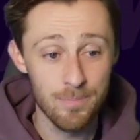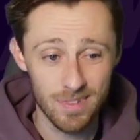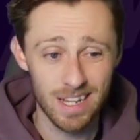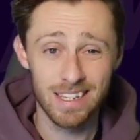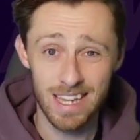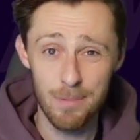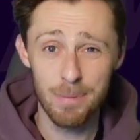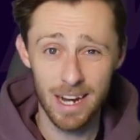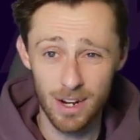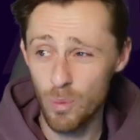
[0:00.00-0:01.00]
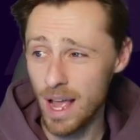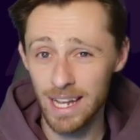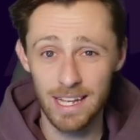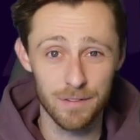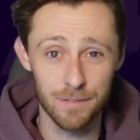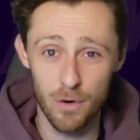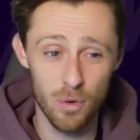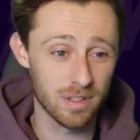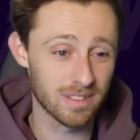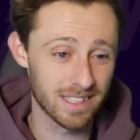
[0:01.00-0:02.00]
And Gabriel away against Forest.